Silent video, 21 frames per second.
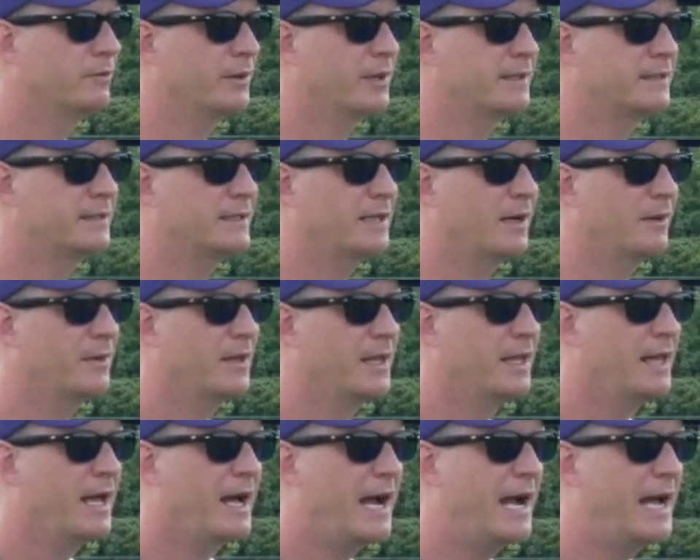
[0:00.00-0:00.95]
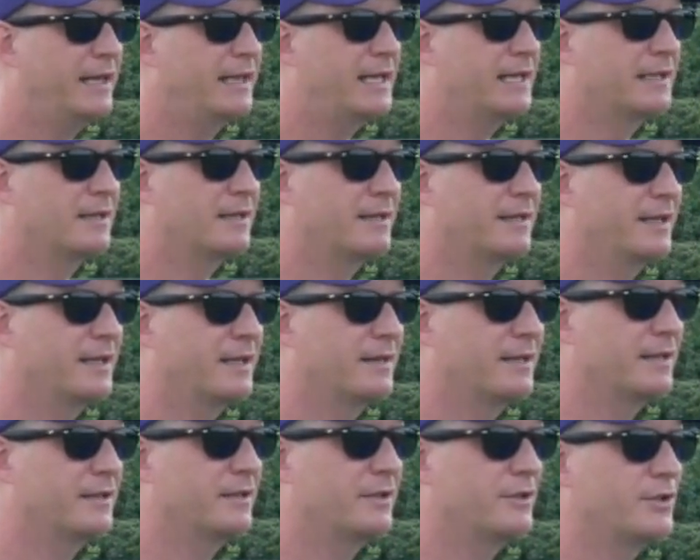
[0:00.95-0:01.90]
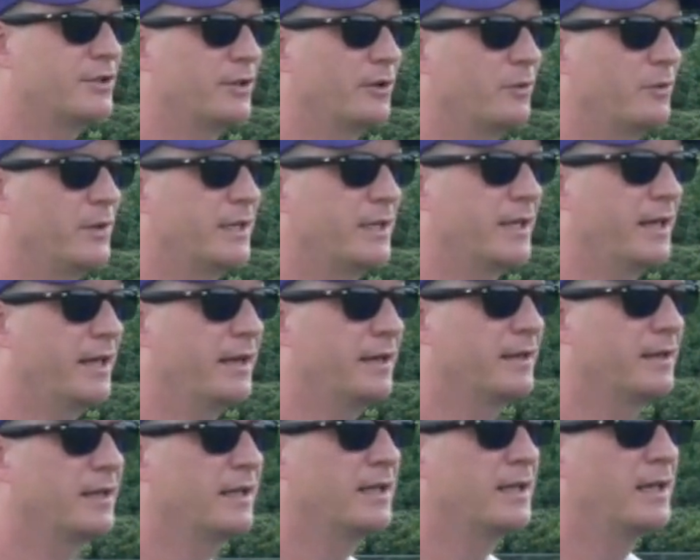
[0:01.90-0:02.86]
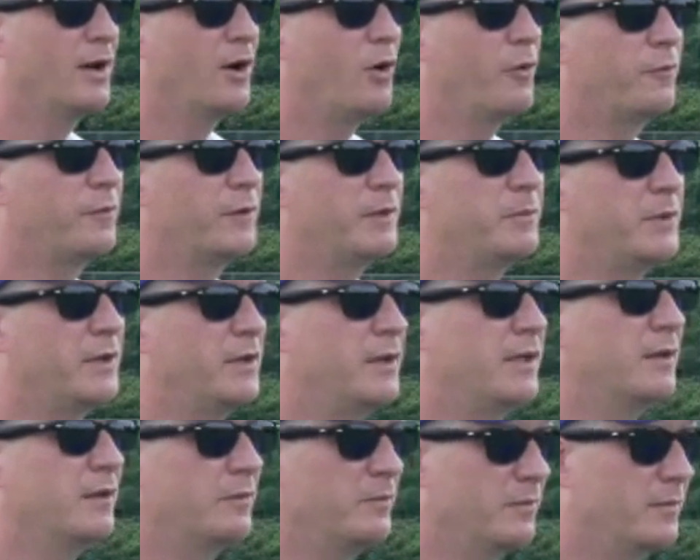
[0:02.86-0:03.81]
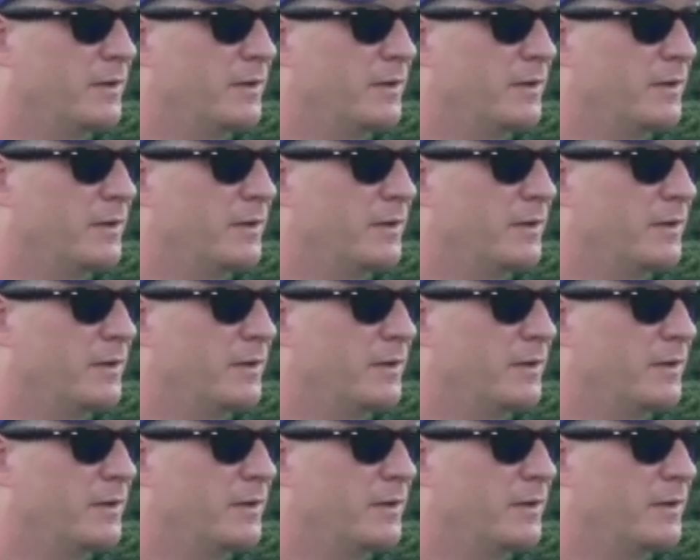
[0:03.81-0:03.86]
But I'd like to think that this year we can hopefully be